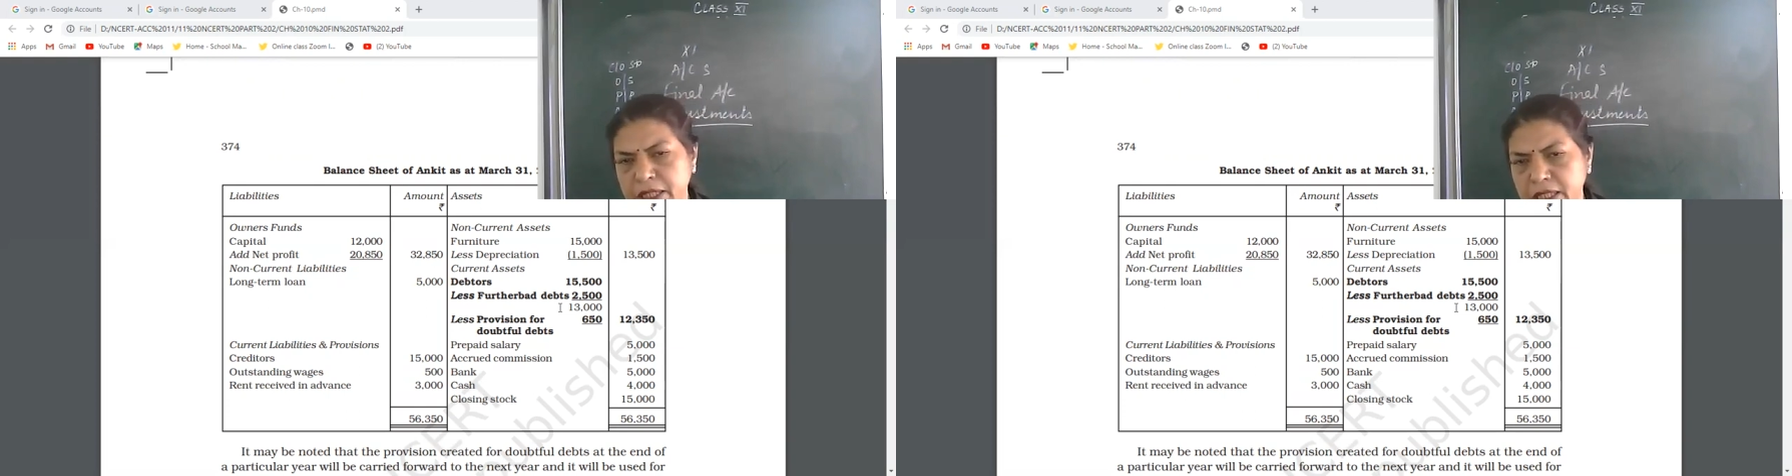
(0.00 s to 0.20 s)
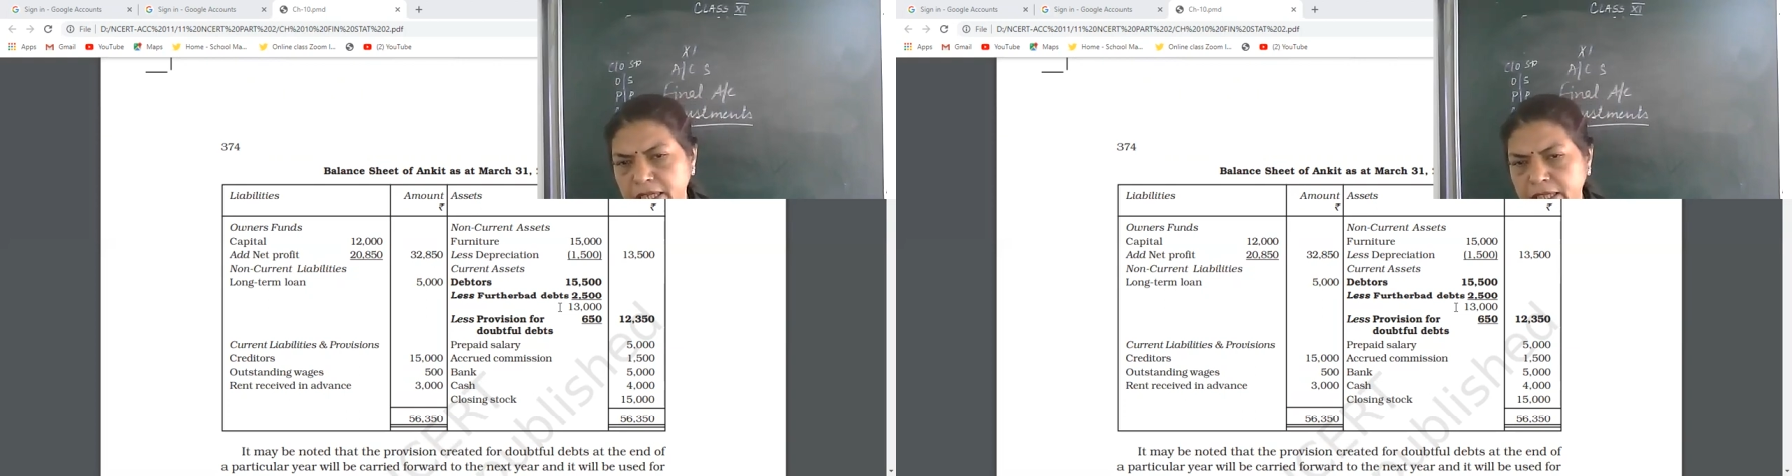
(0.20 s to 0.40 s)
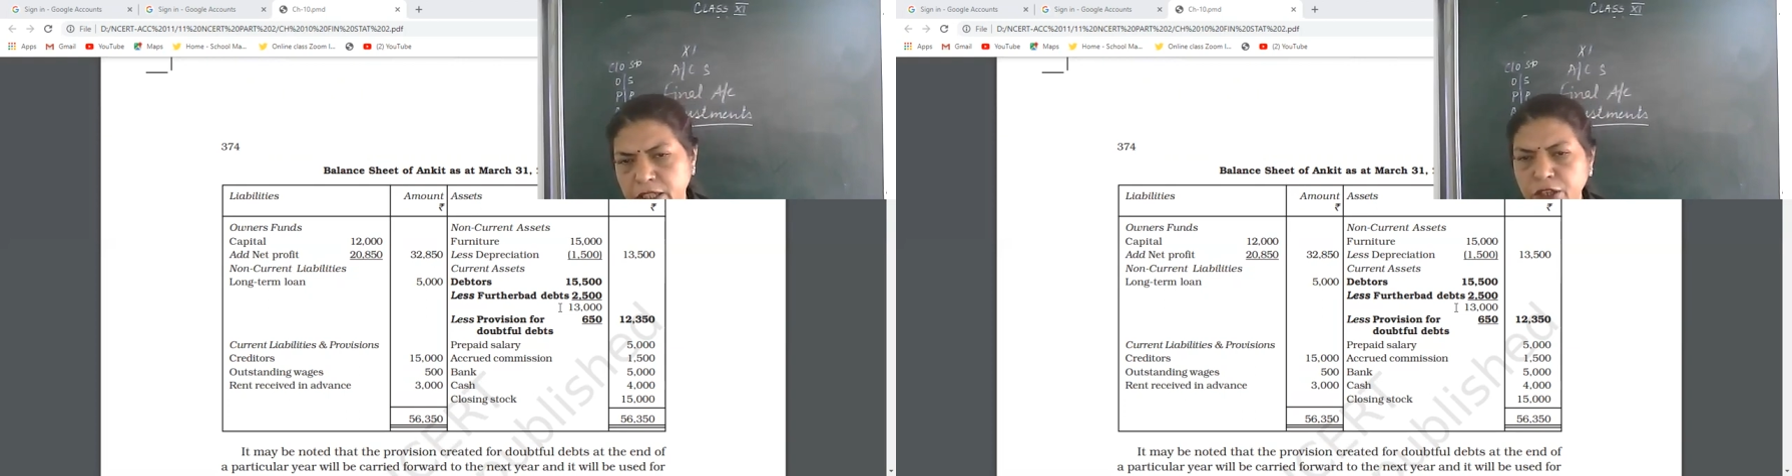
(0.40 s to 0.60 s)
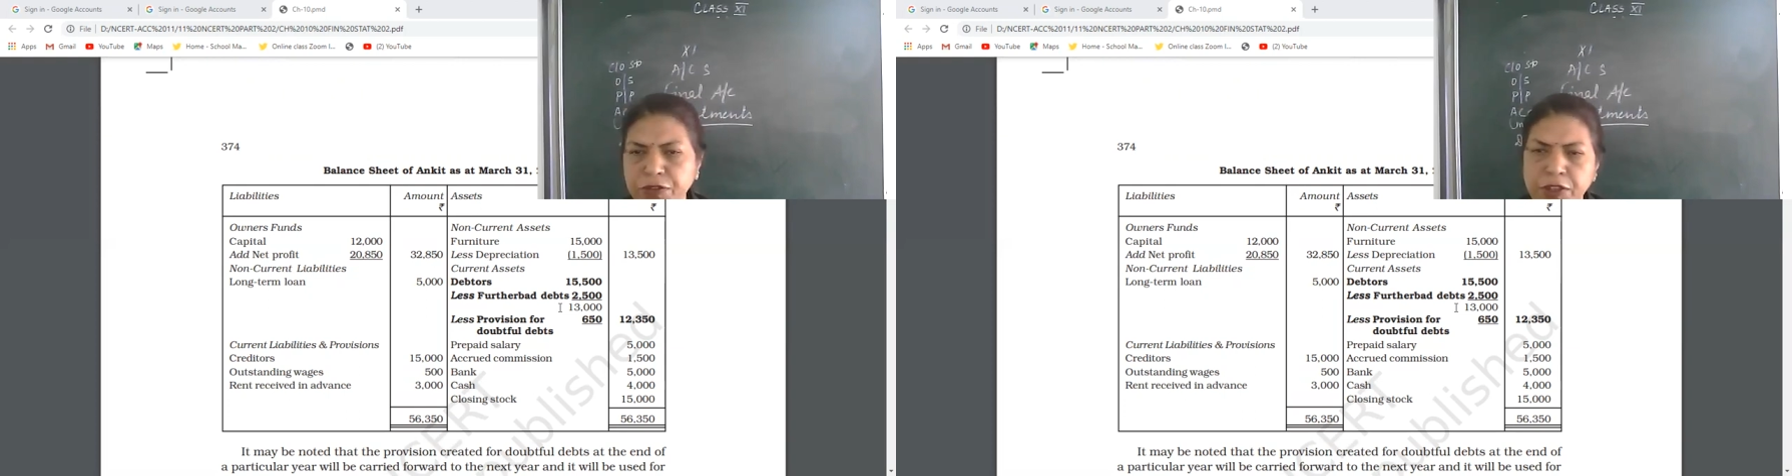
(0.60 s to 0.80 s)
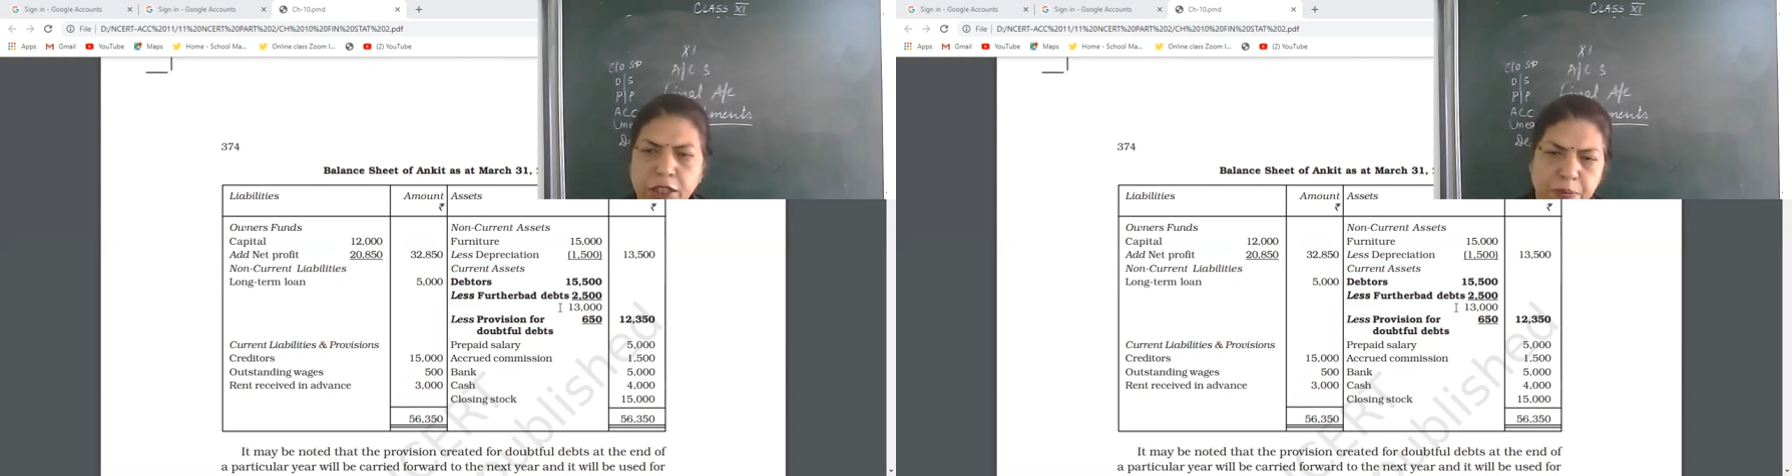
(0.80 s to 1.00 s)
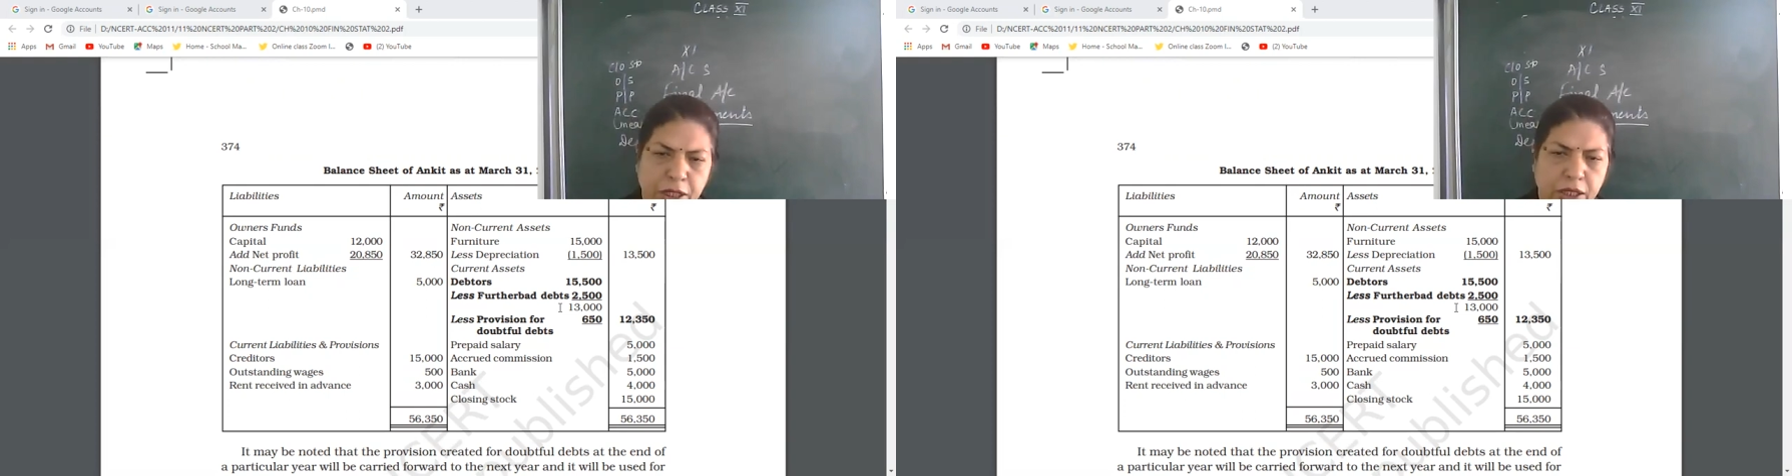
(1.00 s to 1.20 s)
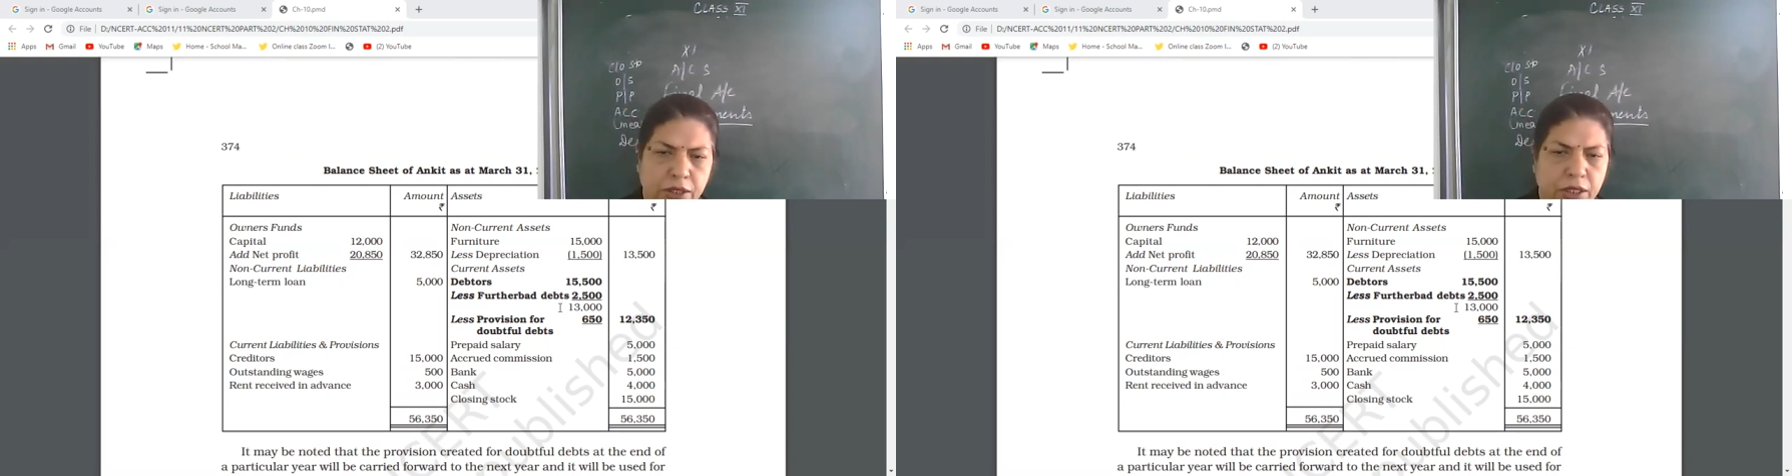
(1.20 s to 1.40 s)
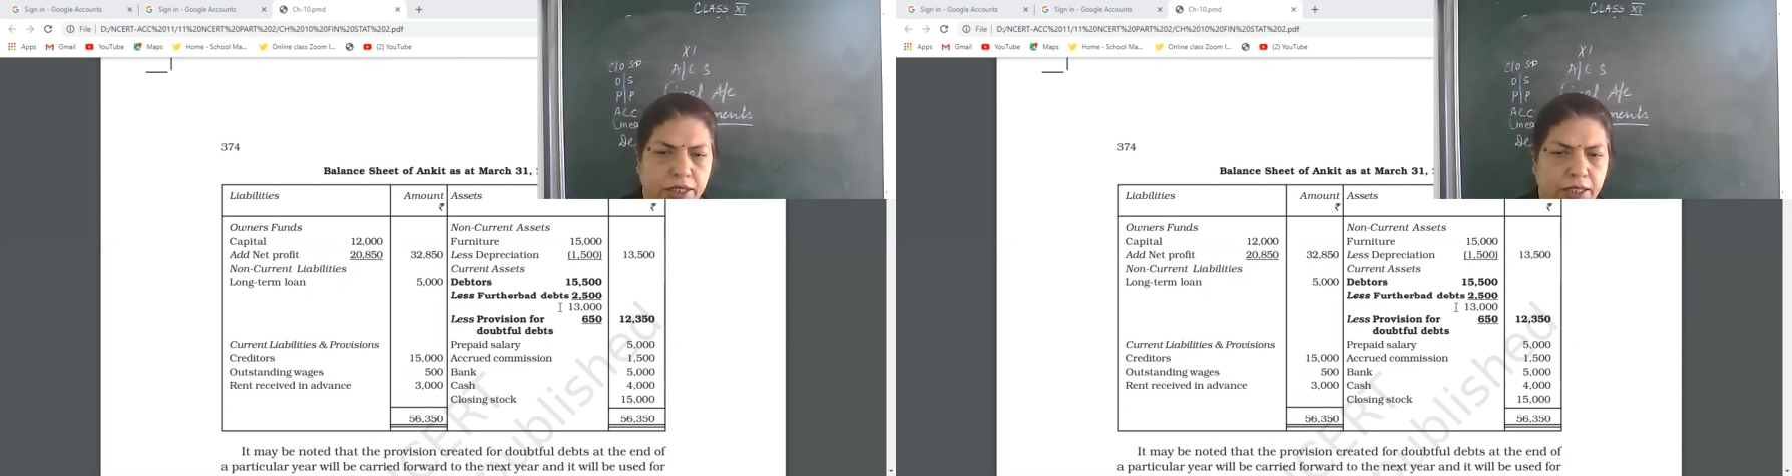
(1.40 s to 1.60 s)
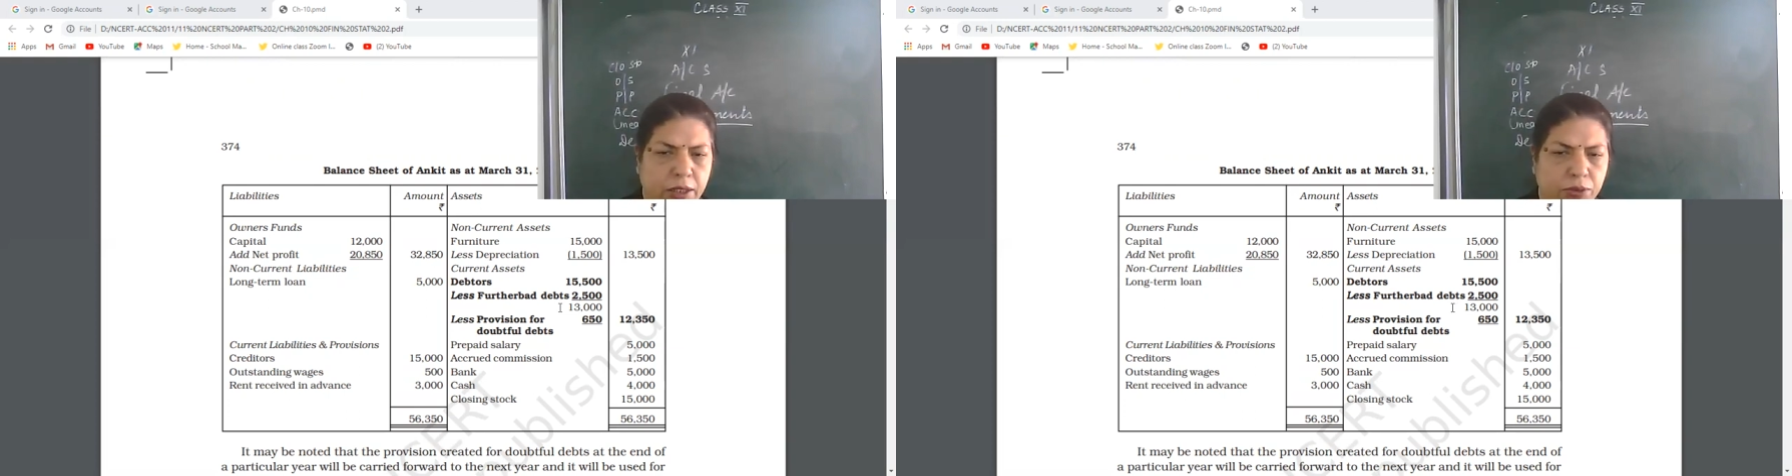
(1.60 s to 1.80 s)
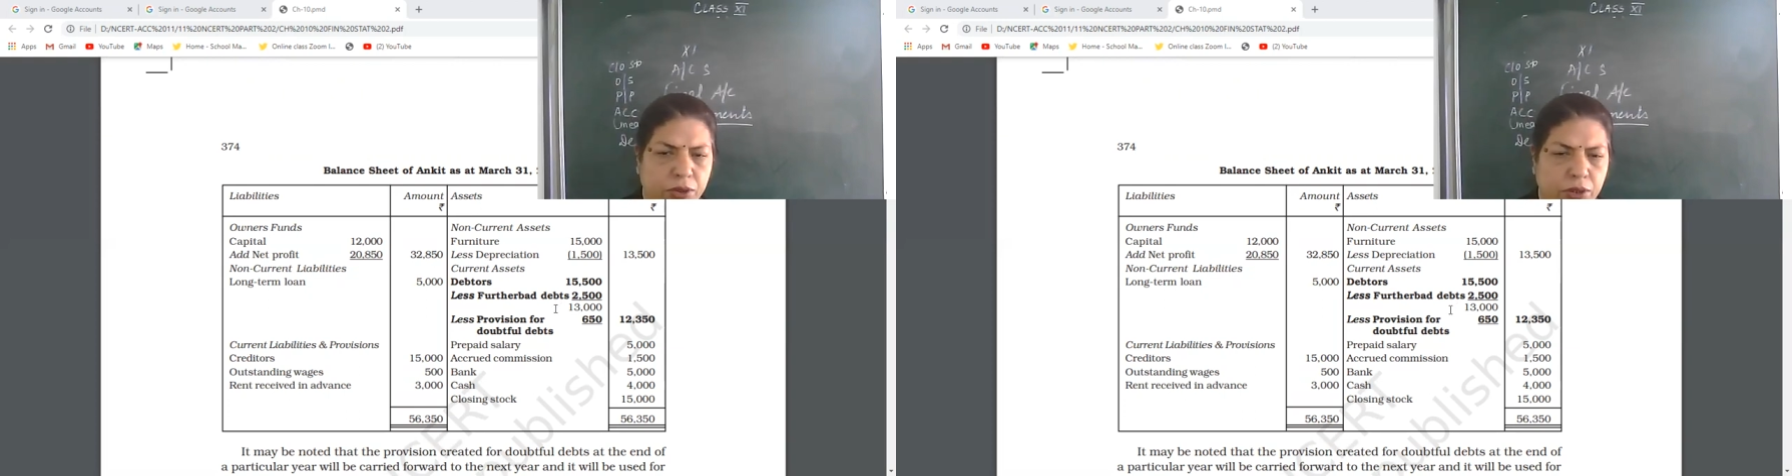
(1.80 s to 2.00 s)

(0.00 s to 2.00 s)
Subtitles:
side of P&L account.